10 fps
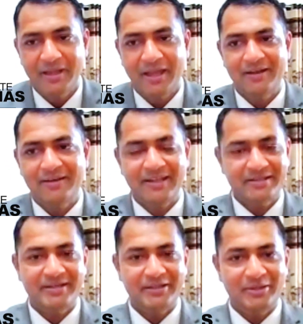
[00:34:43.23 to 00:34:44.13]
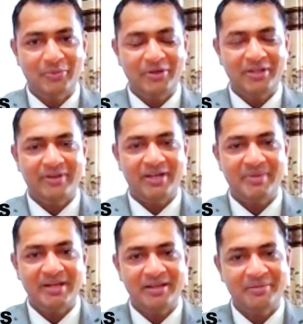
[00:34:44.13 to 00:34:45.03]
And next day in the morning when I
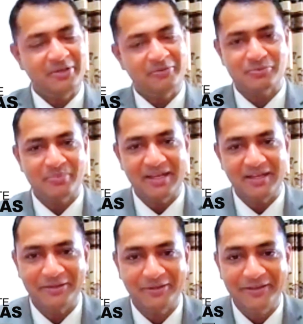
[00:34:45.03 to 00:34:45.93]
met him, he was smiling,